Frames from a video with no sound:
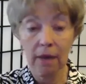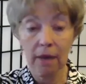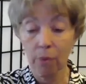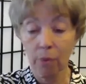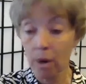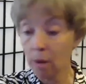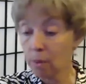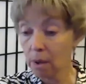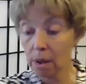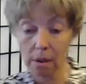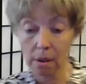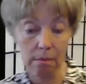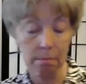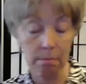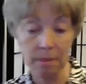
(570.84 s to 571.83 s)
If we
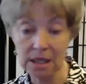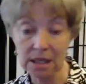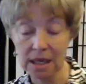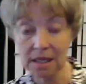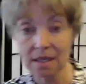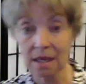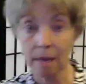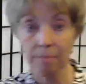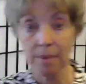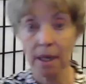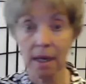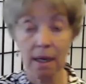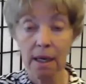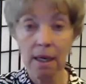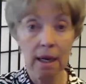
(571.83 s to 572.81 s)
were missing
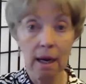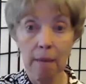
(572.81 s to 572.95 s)
something,